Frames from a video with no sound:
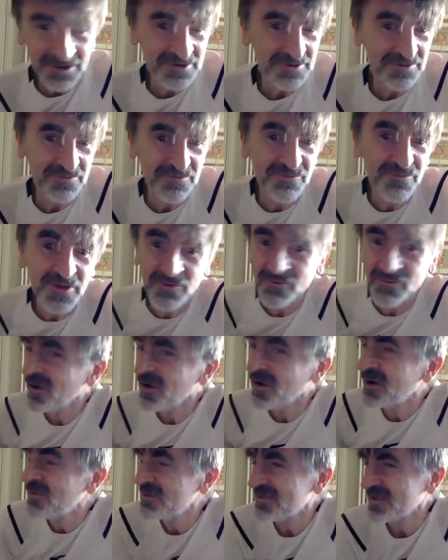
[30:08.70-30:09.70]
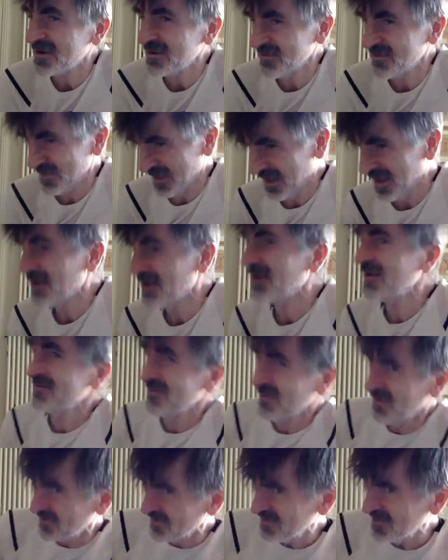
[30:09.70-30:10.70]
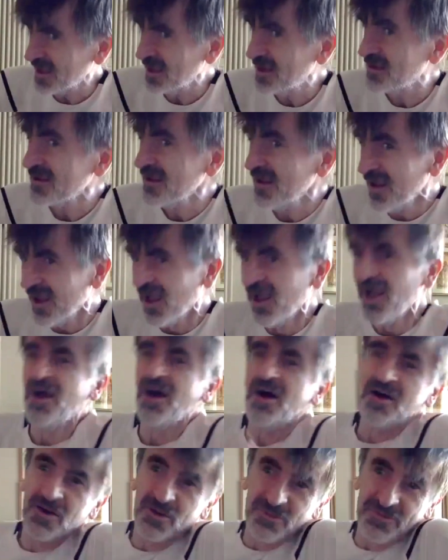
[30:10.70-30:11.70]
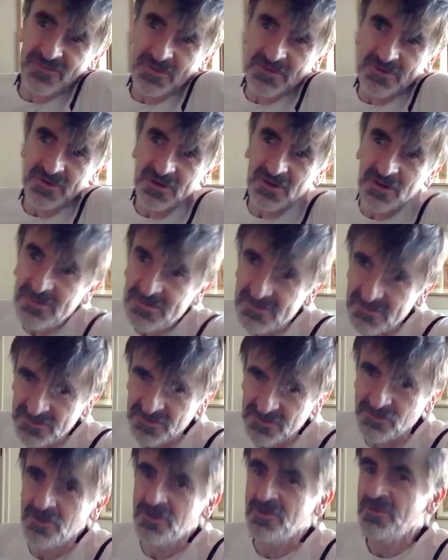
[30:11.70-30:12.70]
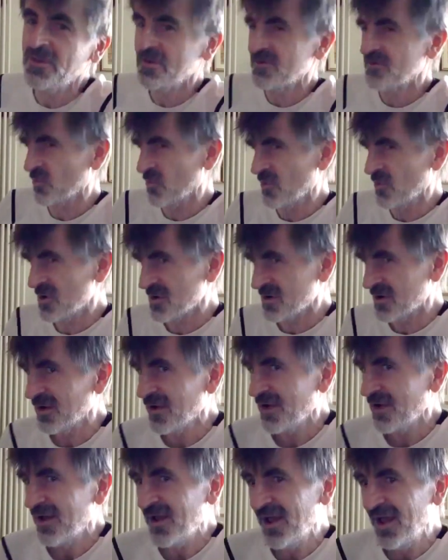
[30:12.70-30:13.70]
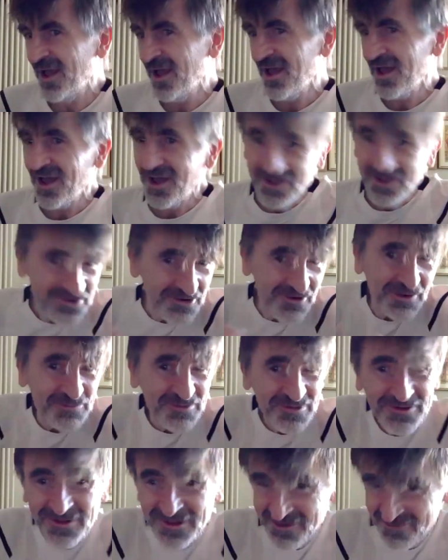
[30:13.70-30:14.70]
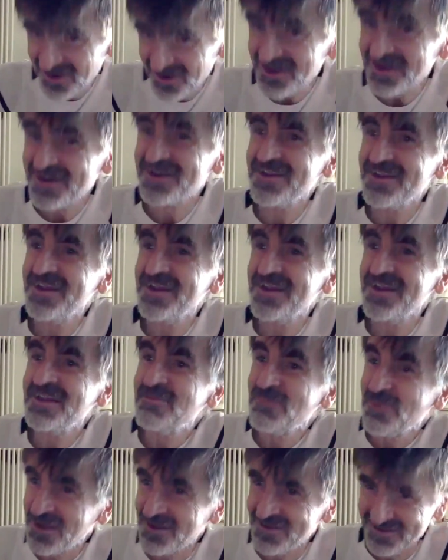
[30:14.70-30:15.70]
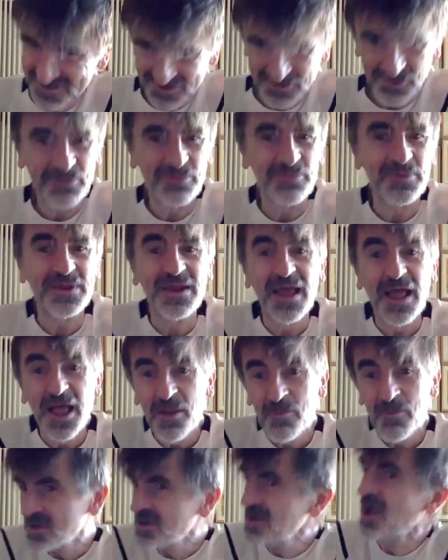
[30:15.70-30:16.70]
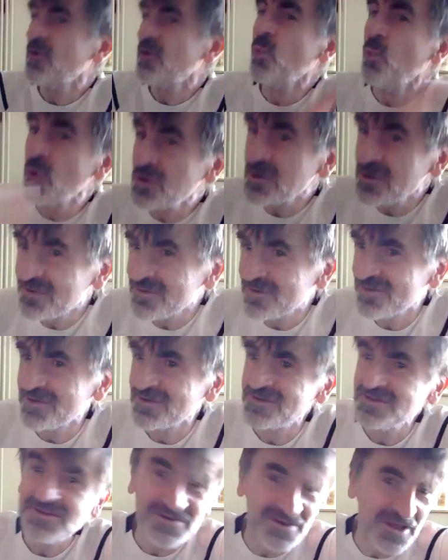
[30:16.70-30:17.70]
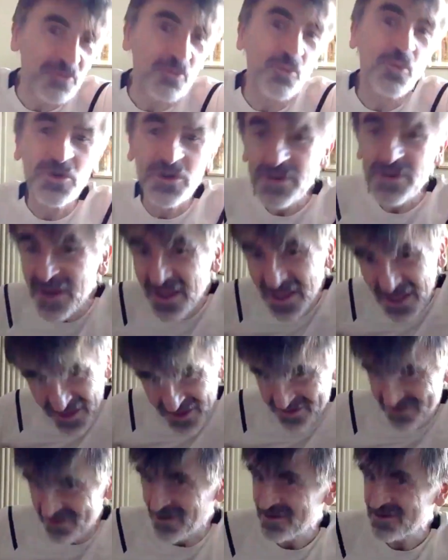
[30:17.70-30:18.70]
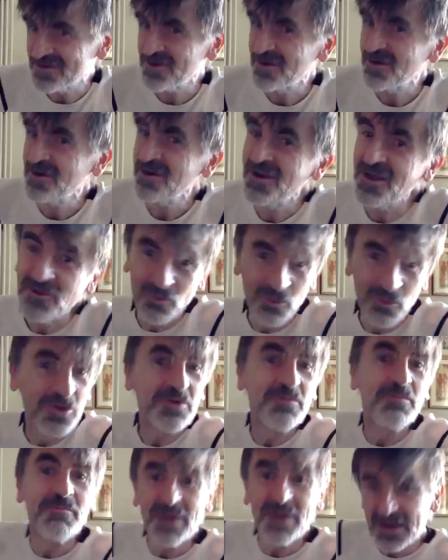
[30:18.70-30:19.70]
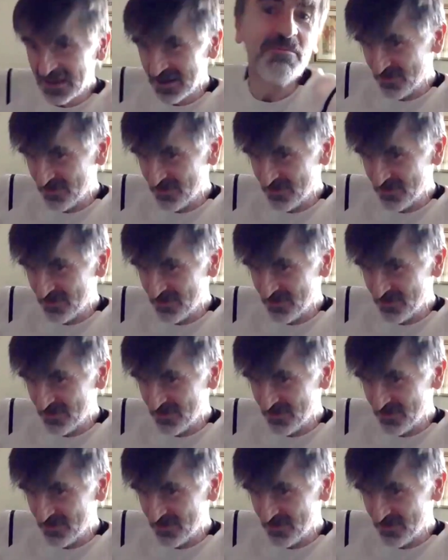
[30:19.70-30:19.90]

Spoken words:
of environments that I've been in, I've said I always found it easier to run than to walk. And you're absolutely right. It's because of the dopamine. But not one consultant, not one doctor, not one medical